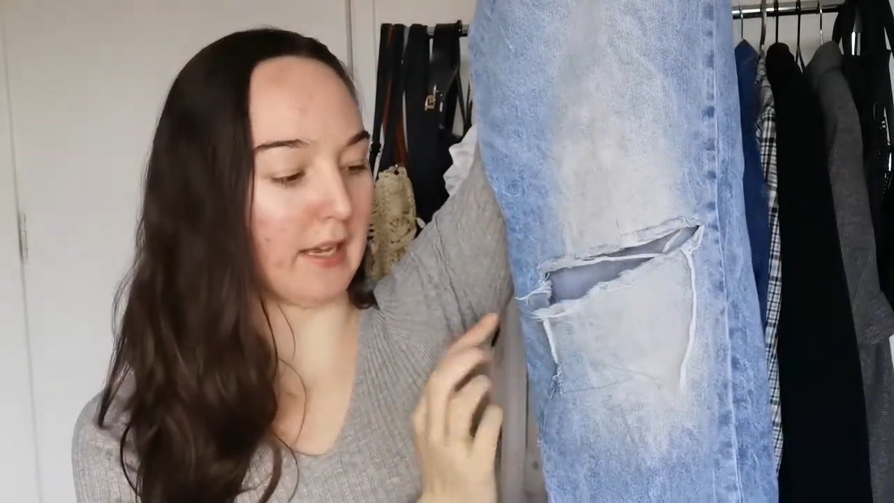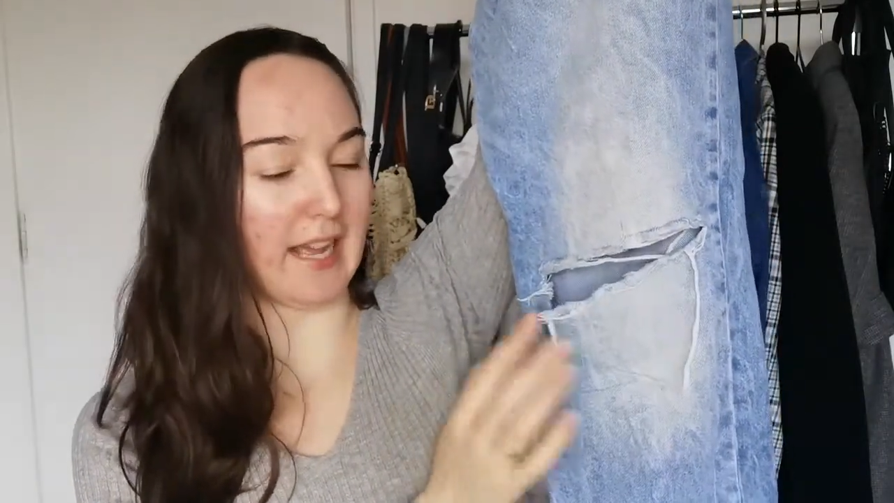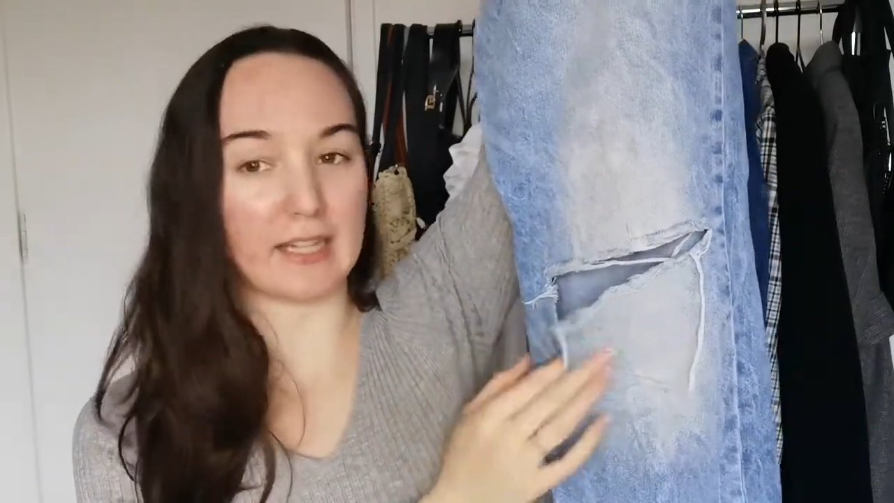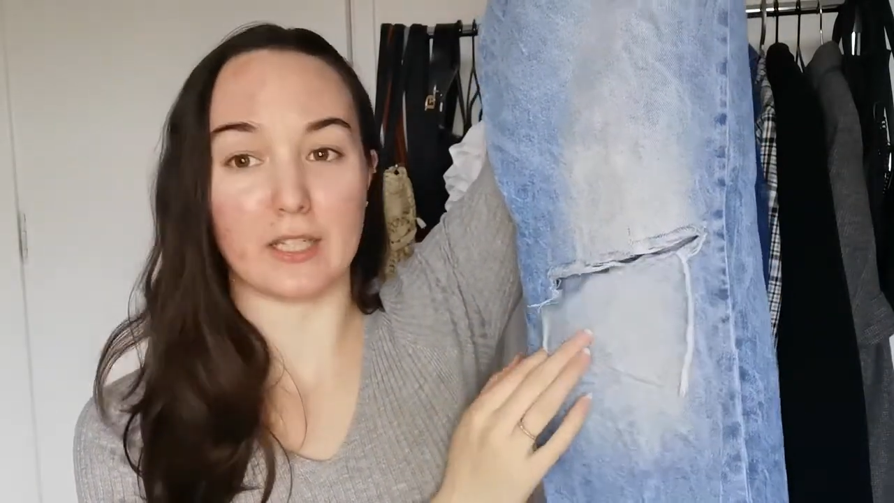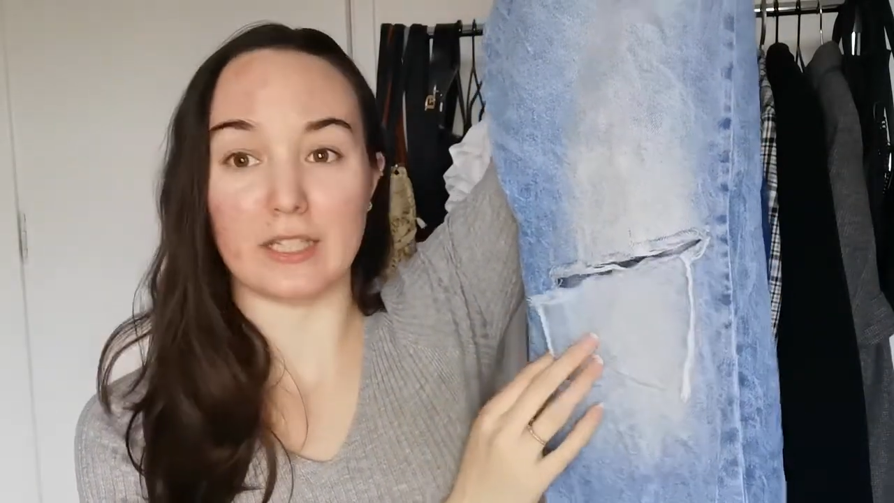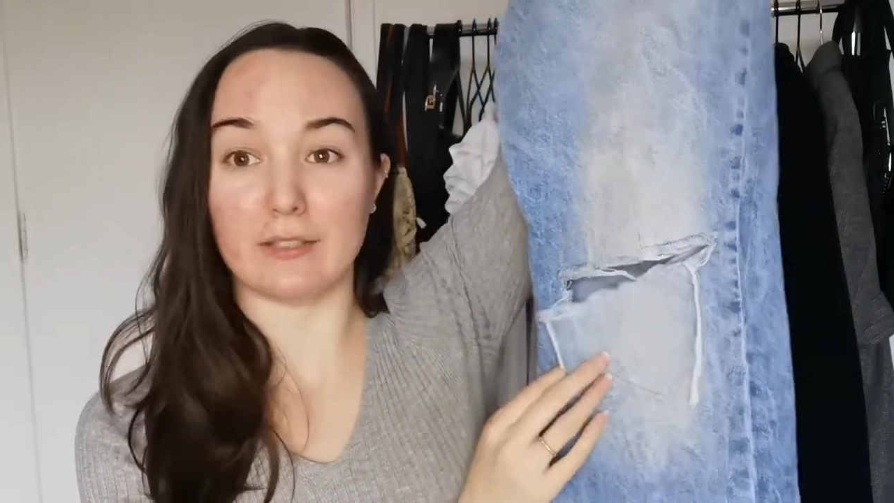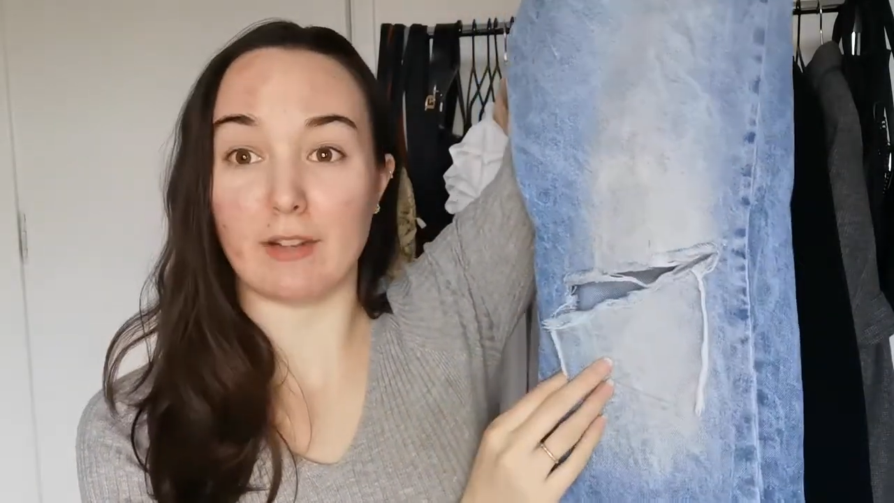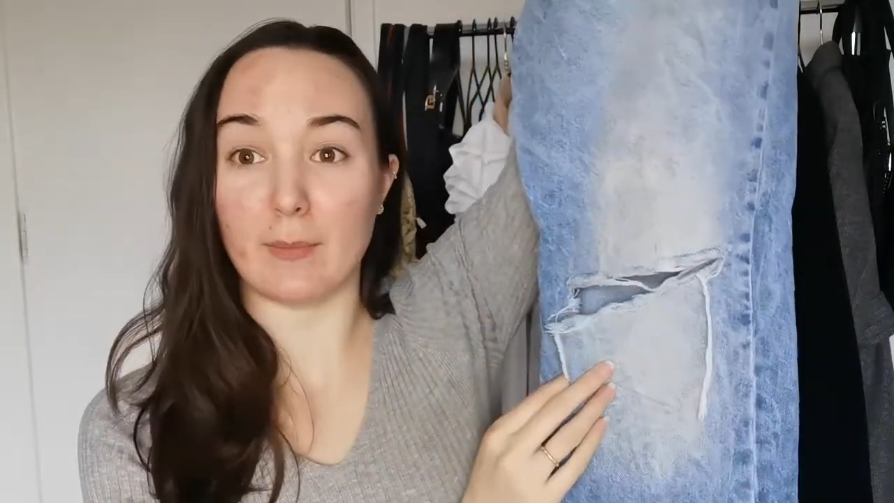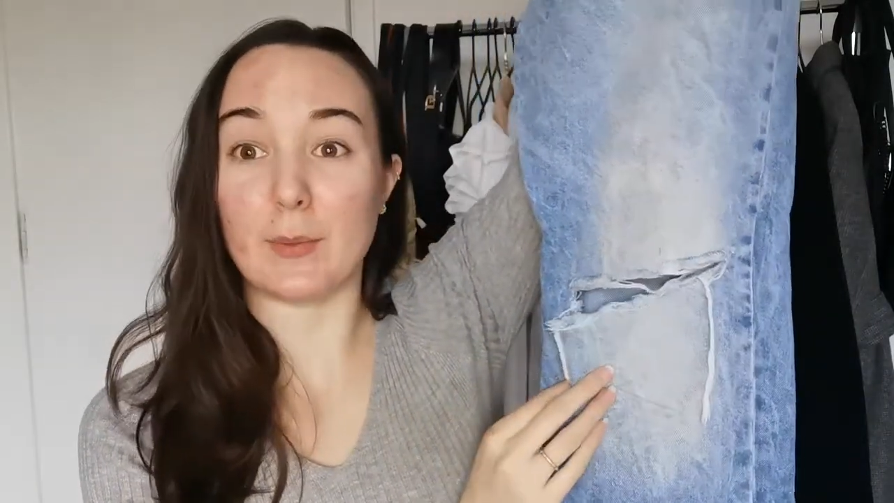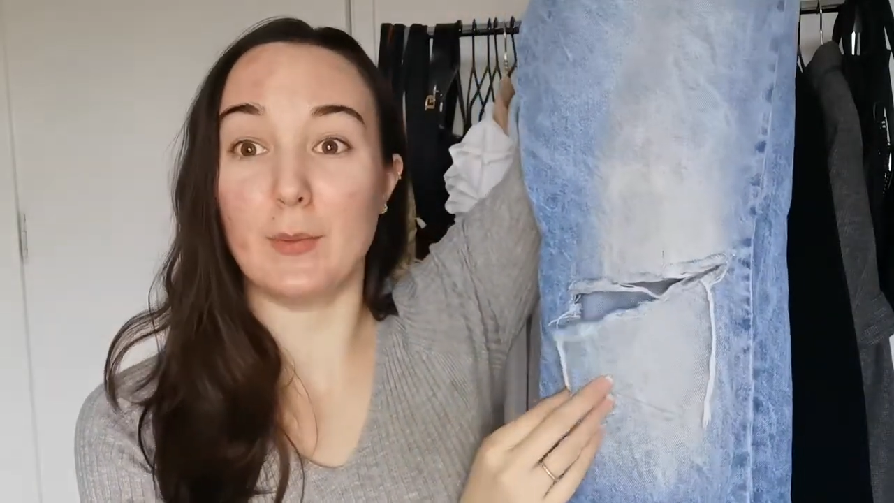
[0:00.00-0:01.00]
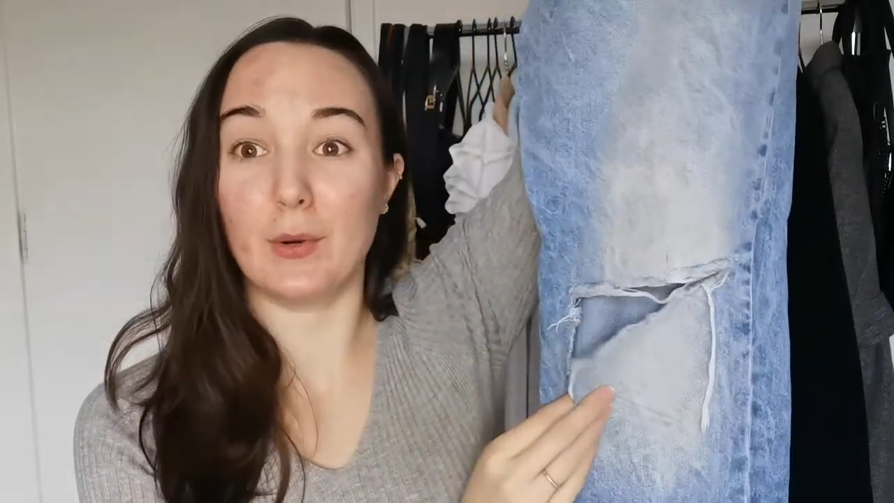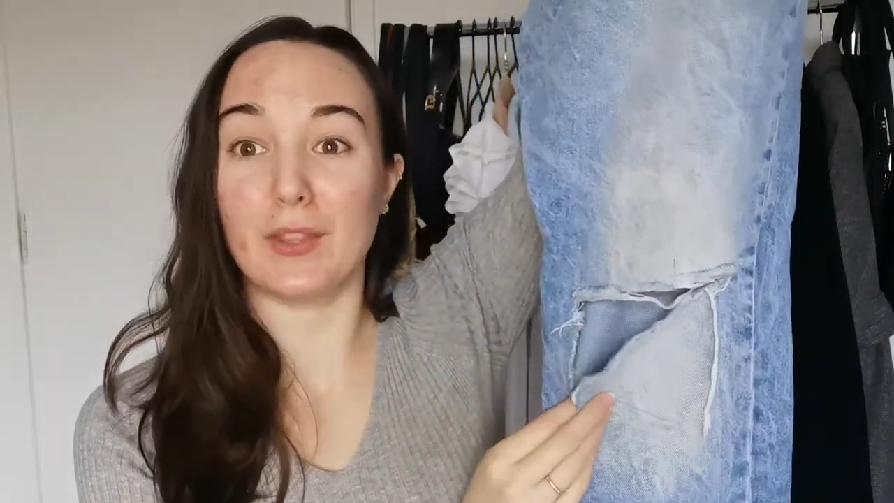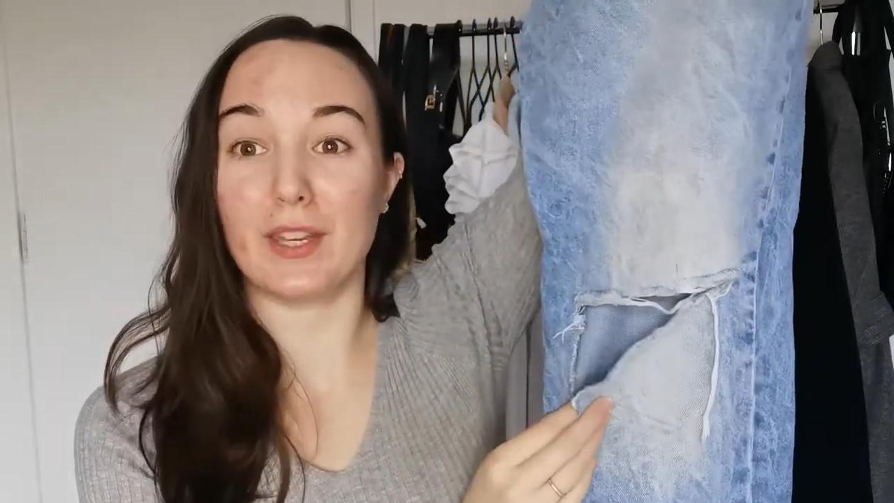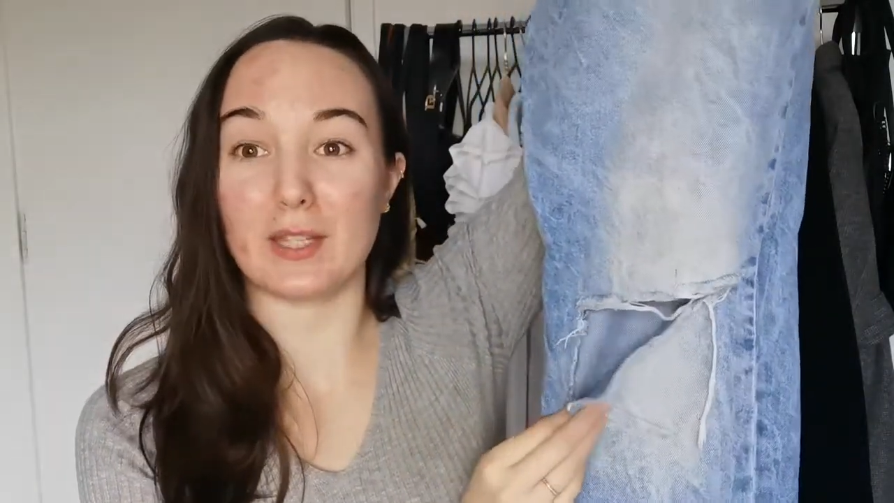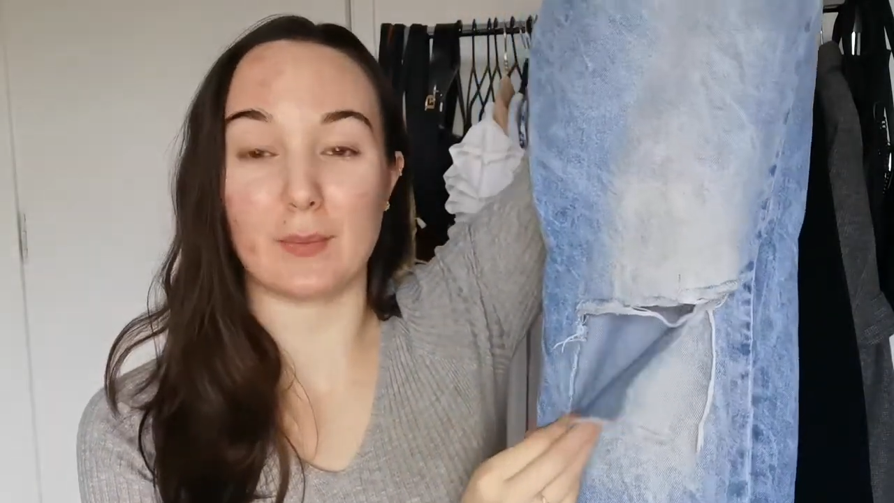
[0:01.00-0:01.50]
actually ripped more
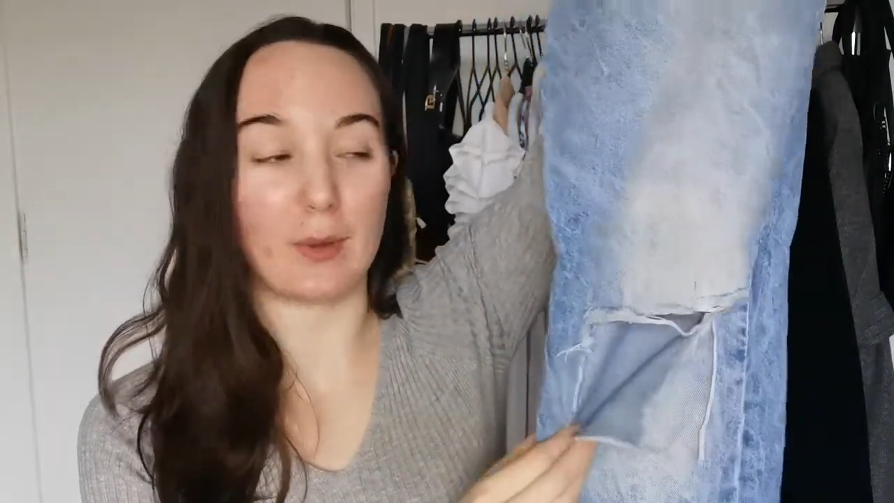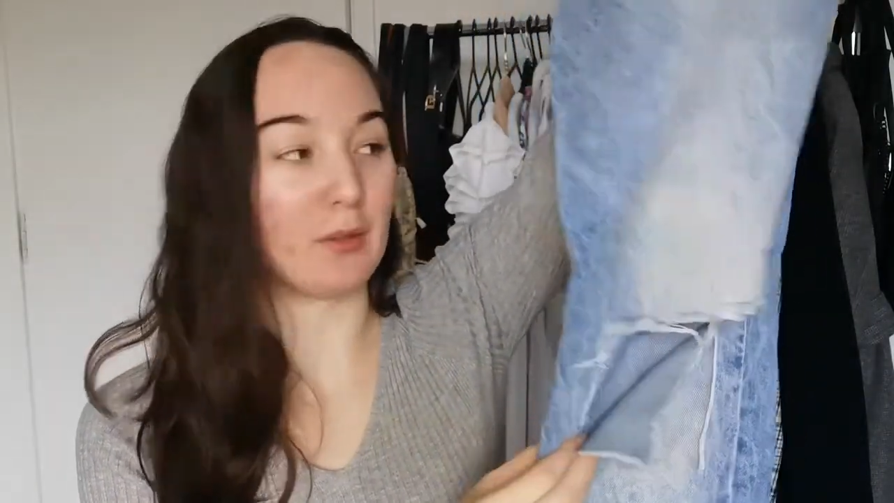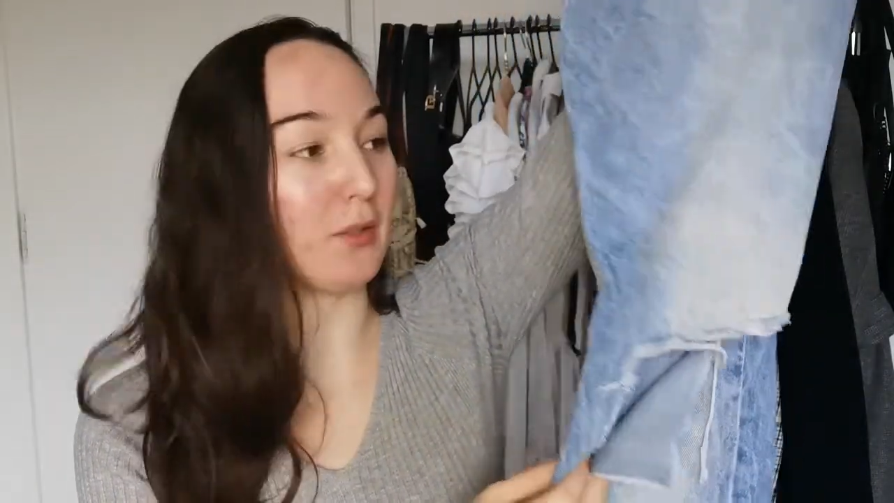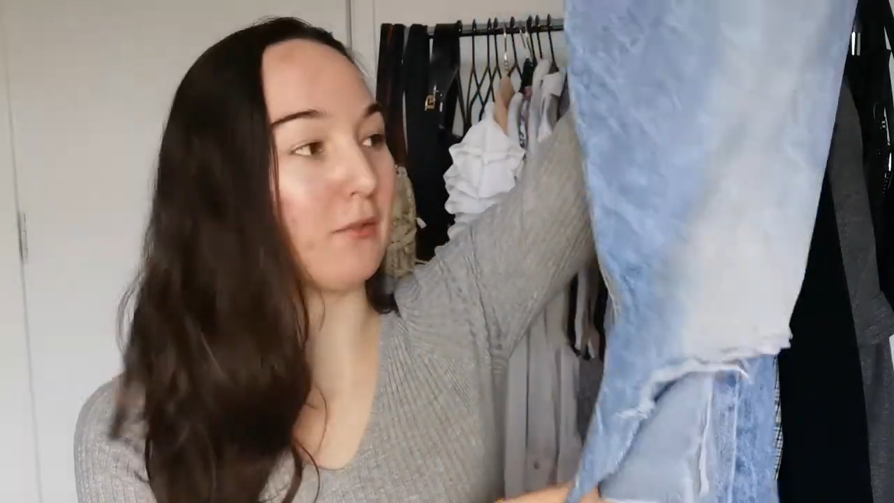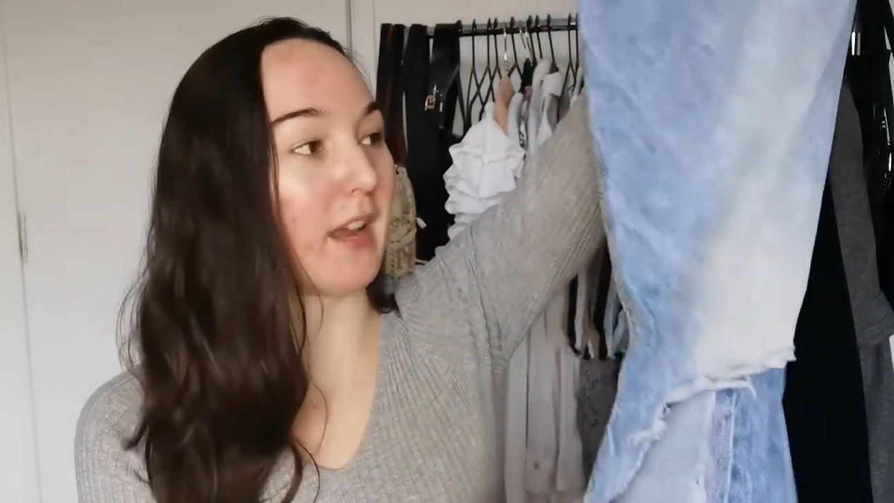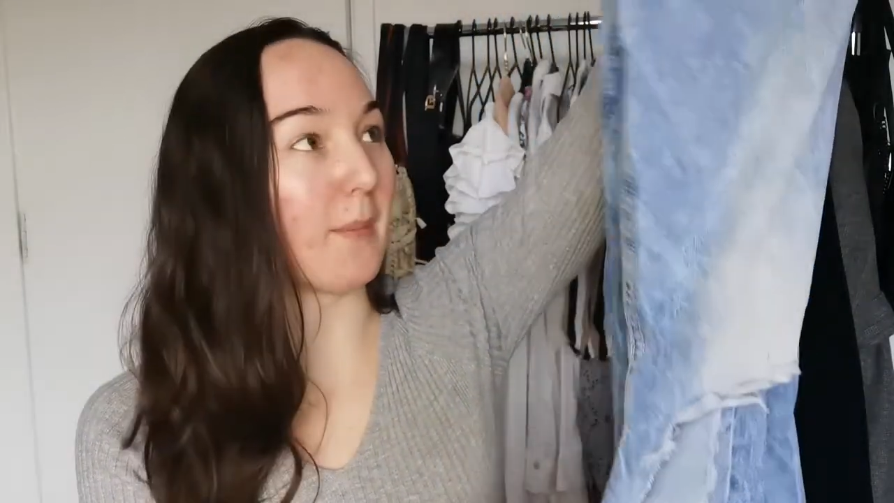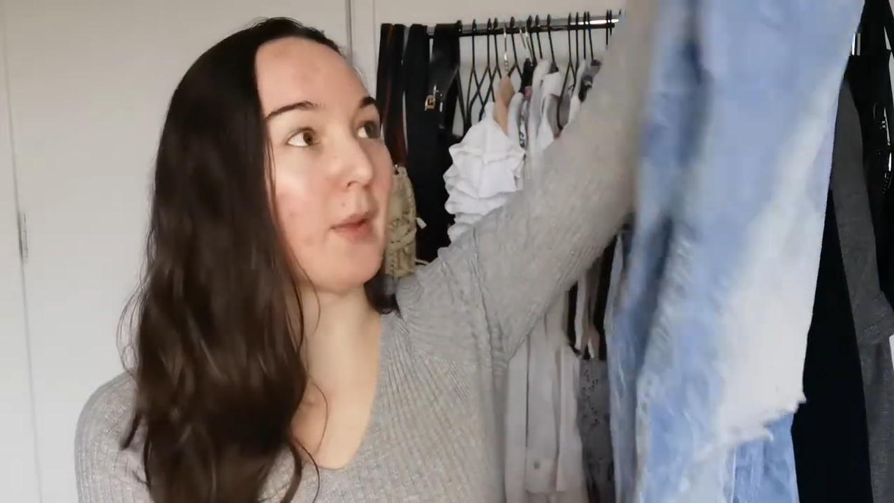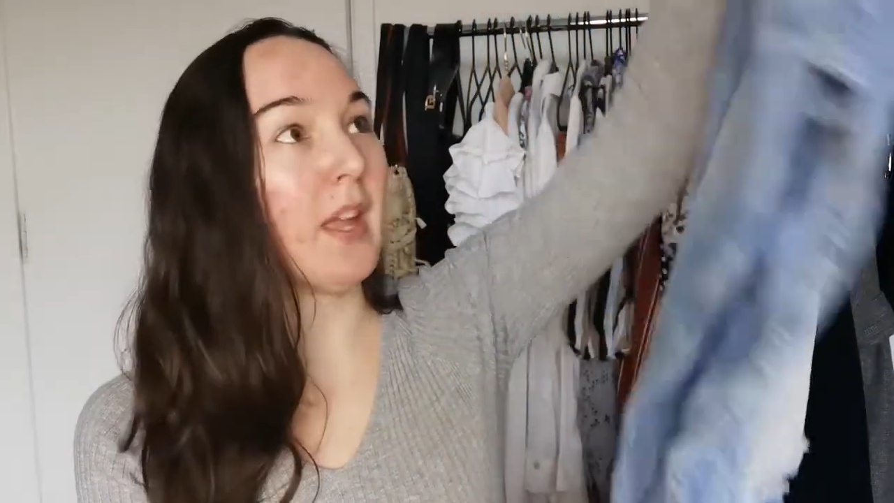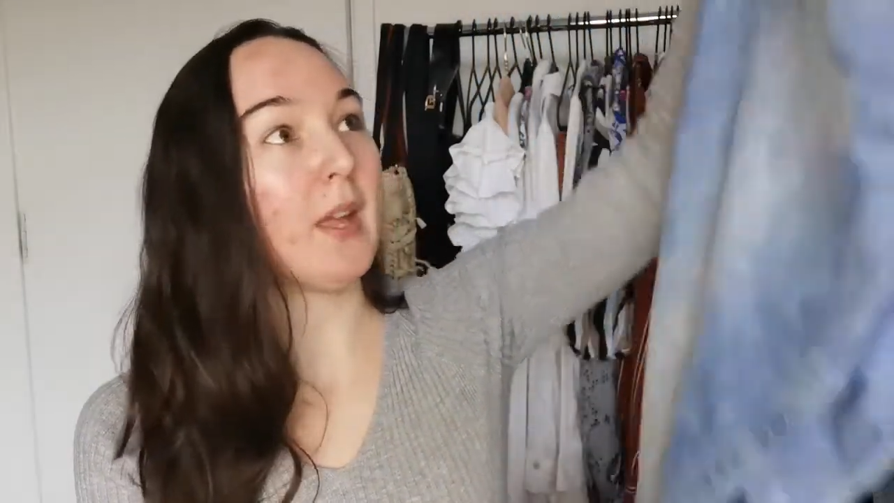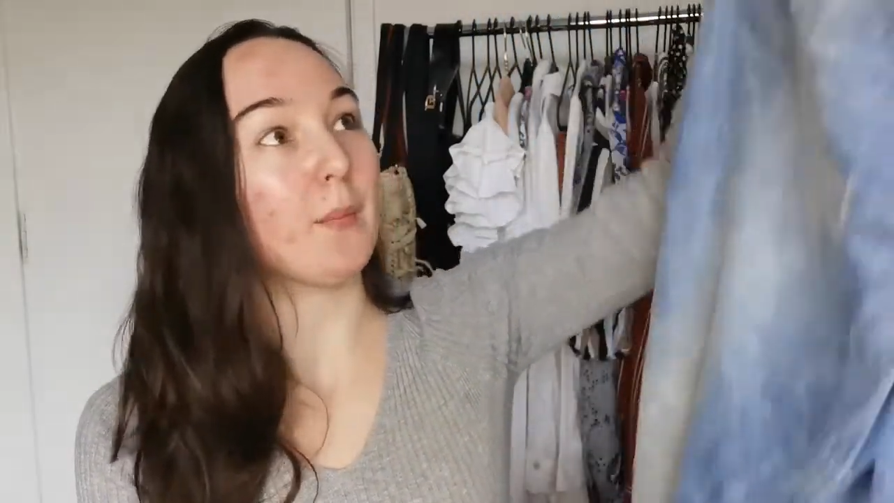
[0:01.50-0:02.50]
than it's supposed to rip,